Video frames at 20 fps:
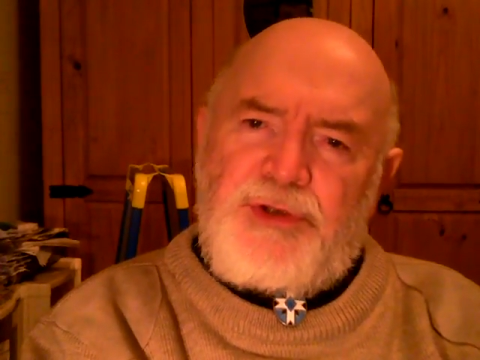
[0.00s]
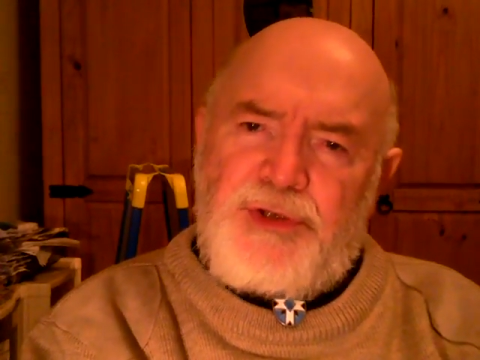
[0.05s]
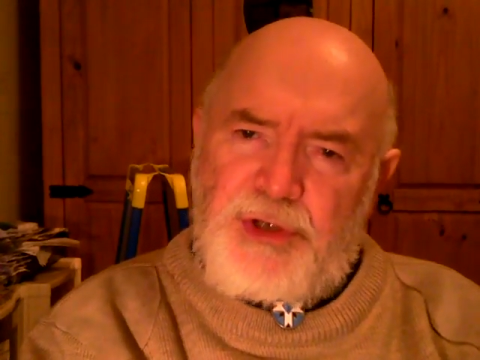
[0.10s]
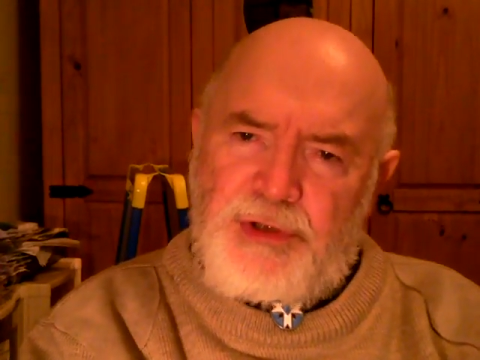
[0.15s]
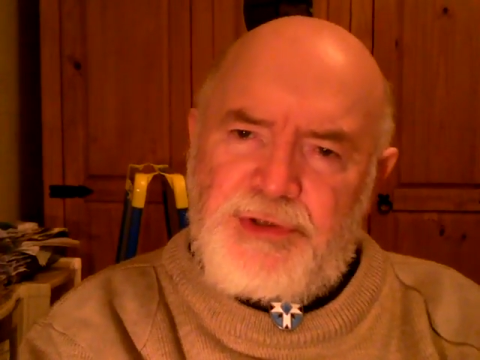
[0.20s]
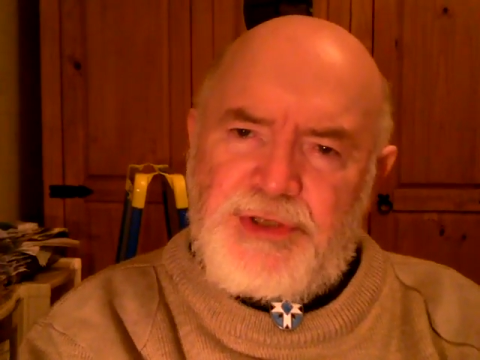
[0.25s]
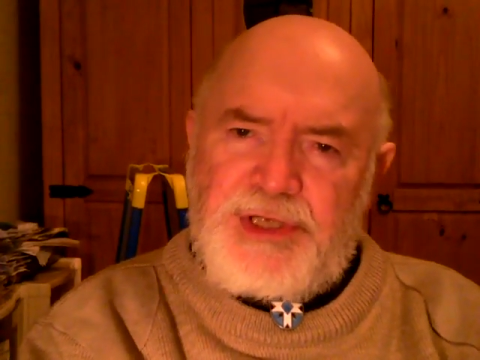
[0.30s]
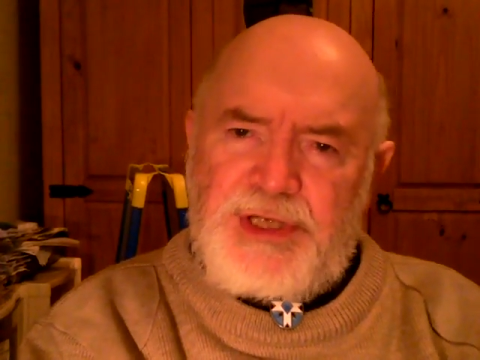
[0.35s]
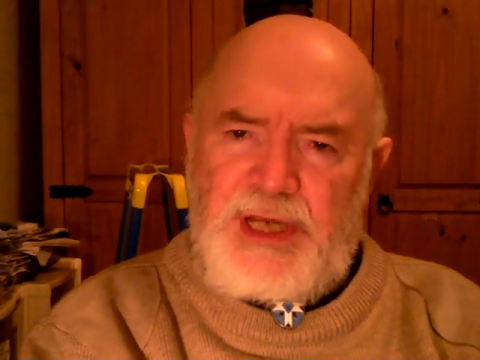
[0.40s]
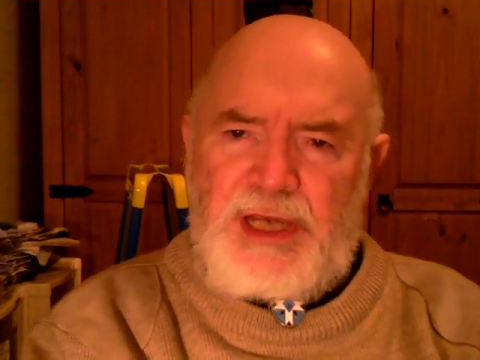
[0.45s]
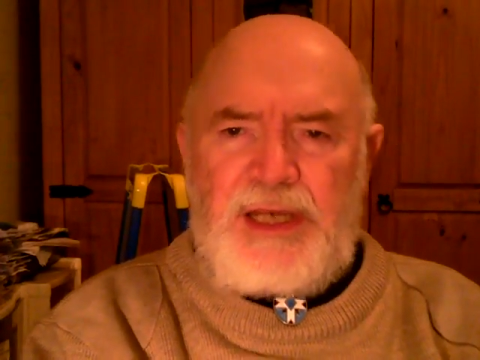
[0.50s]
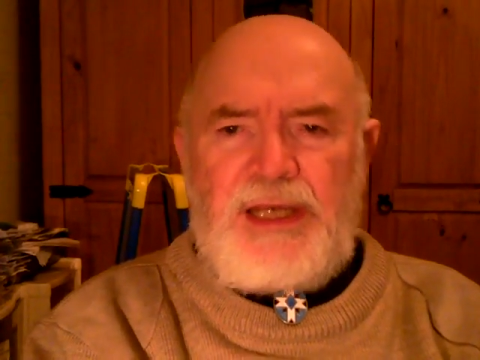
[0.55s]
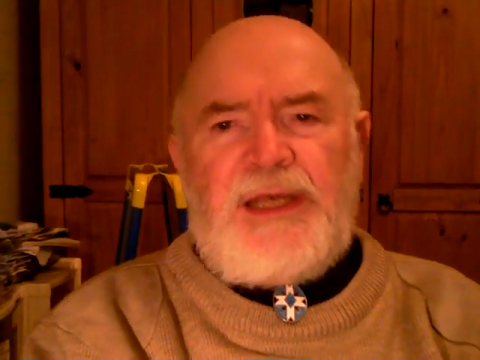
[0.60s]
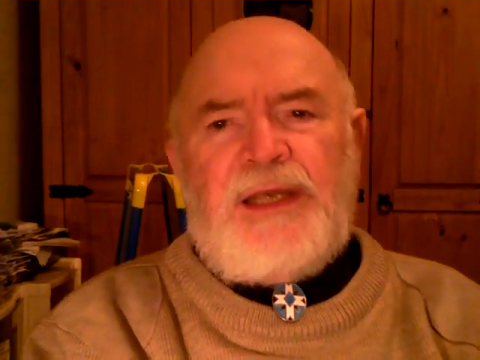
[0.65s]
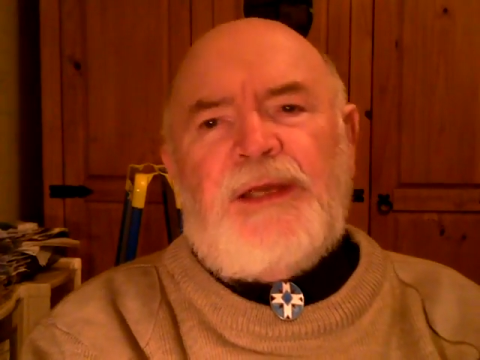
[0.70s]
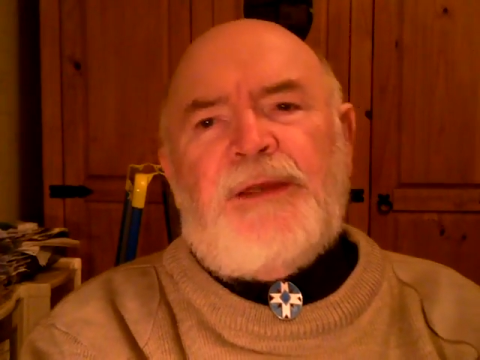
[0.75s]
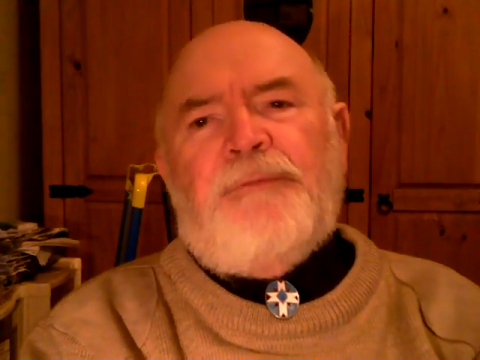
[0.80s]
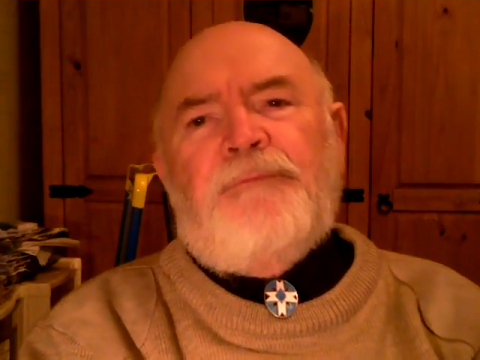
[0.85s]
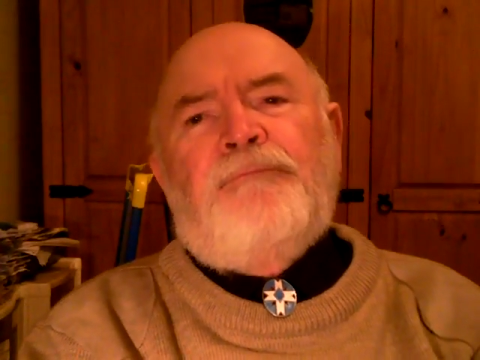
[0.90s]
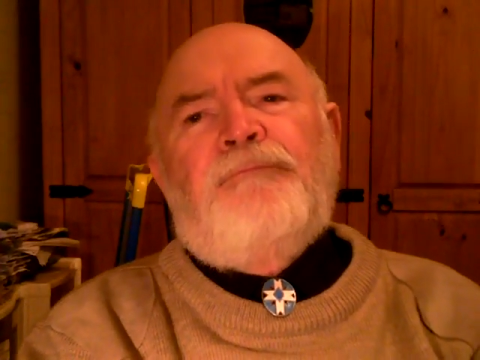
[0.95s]

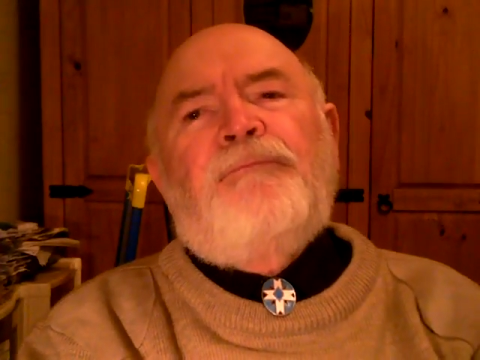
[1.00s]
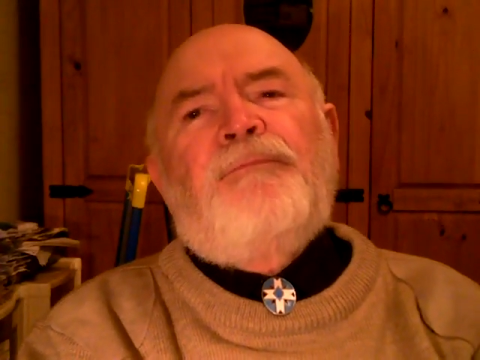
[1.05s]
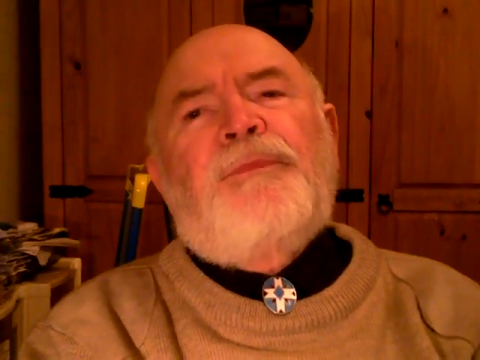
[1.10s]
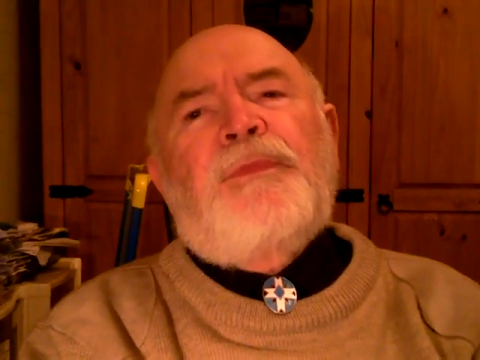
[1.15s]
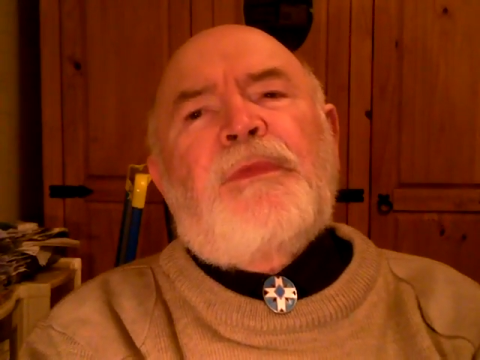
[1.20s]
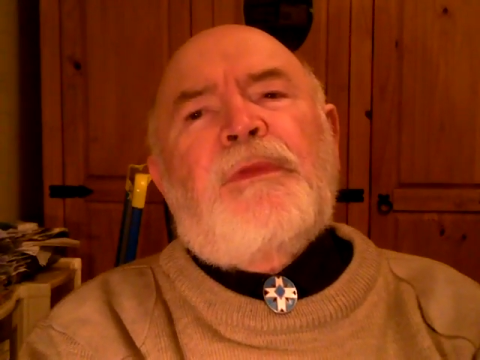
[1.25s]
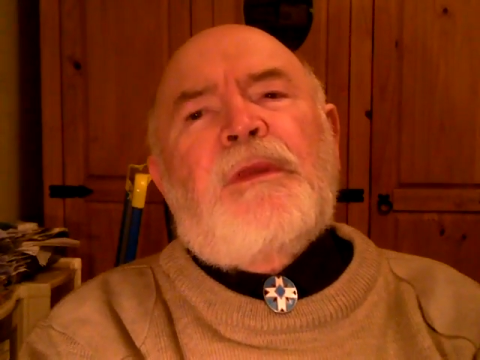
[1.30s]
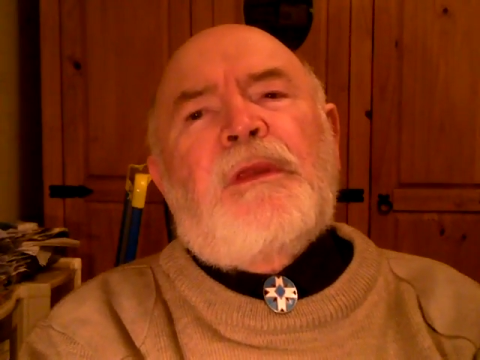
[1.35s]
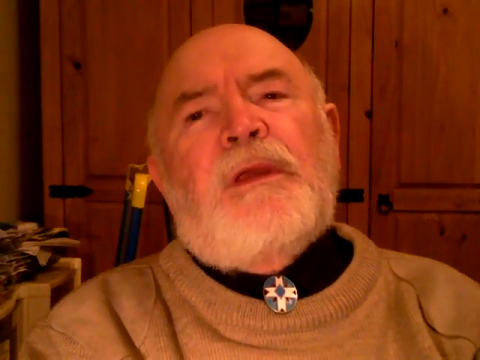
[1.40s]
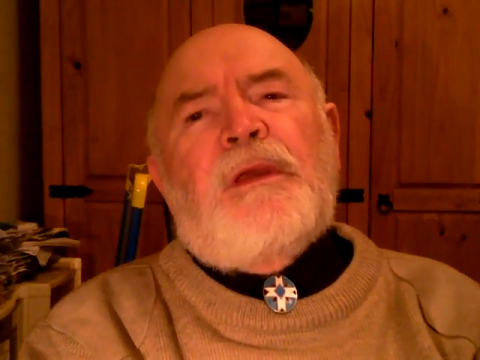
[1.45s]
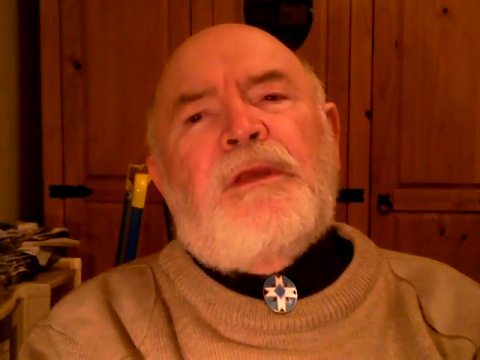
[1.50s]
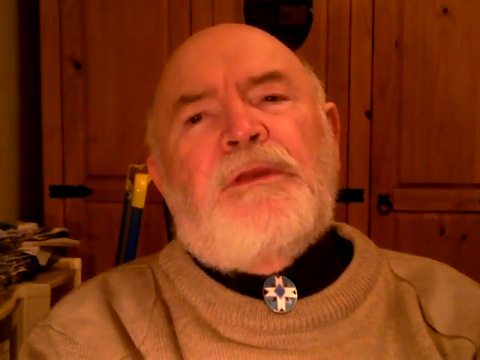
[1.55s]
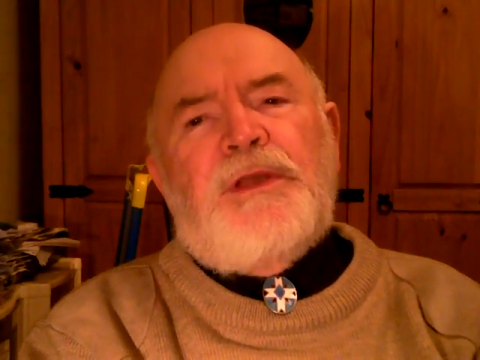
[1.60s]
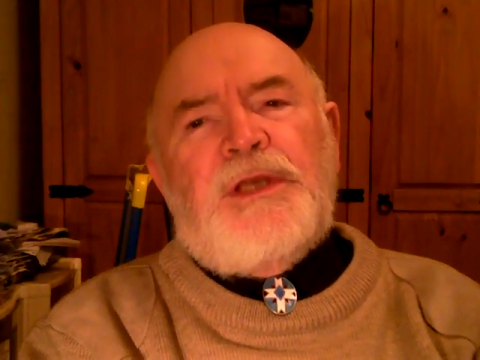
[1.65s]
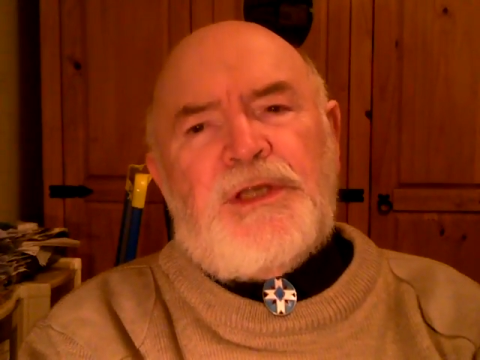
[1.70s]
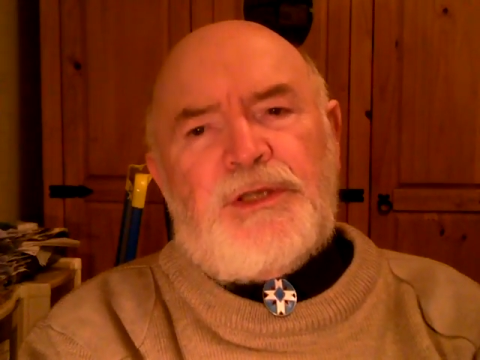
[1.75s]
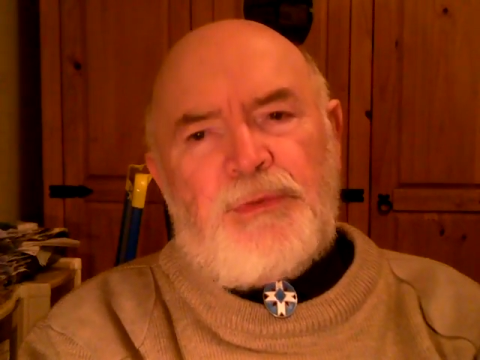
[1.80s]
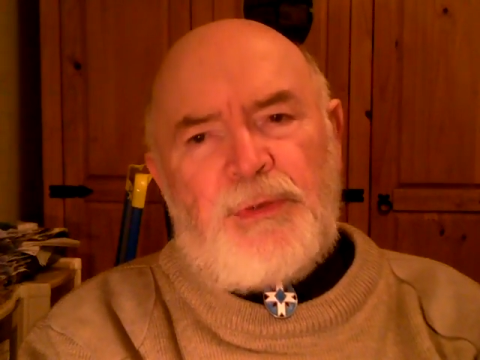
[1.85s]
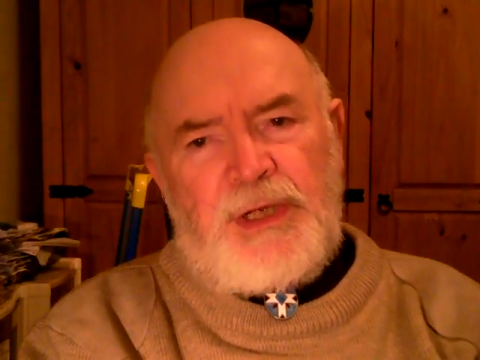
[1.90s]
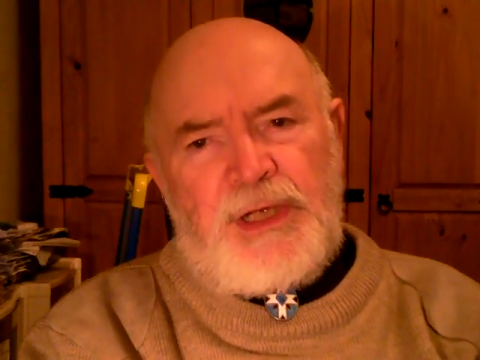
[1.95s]
Tuesday
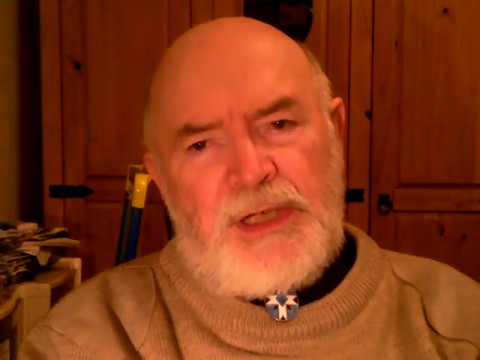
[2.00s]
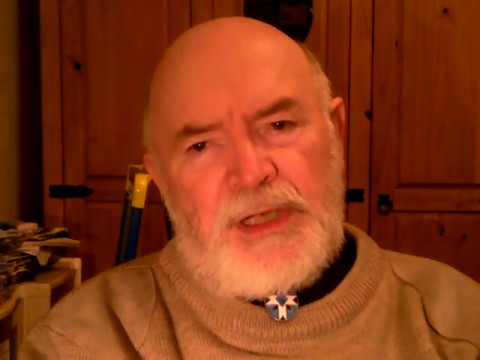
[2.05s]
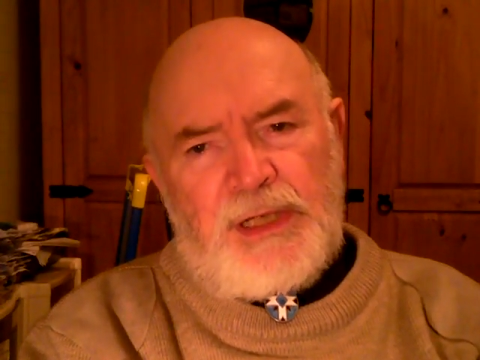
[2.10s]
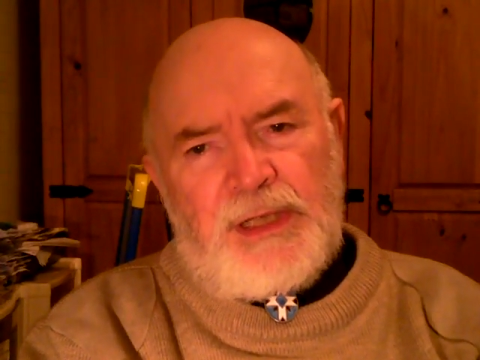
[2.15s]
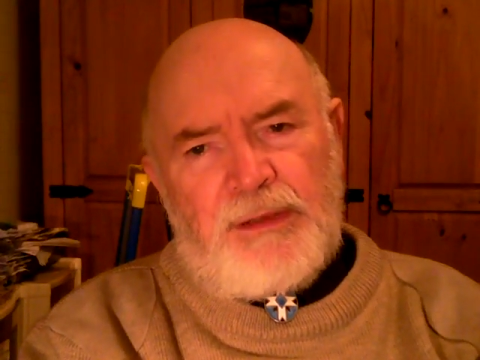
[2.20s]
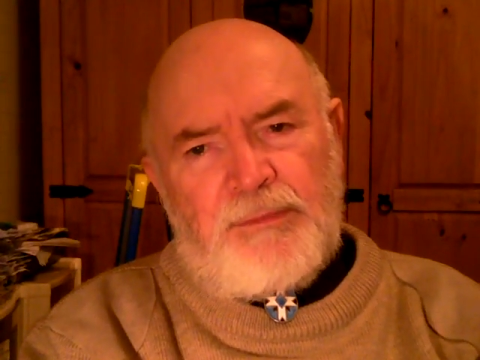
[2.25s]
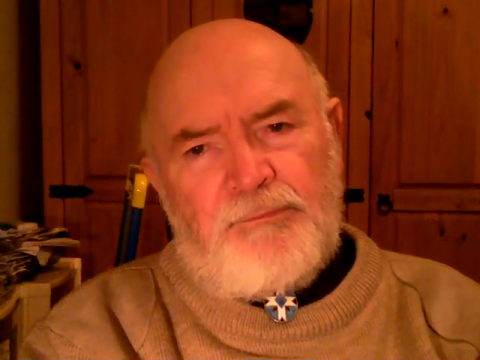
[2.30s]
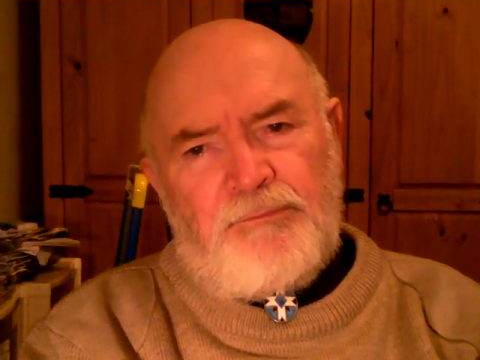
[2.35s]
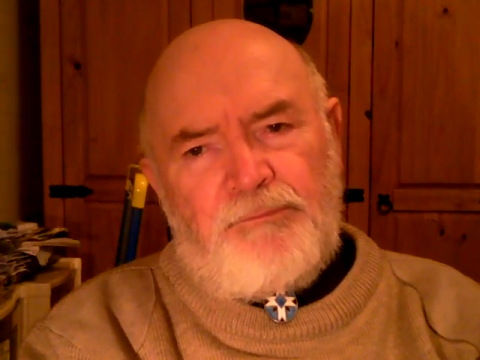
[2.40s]
this week.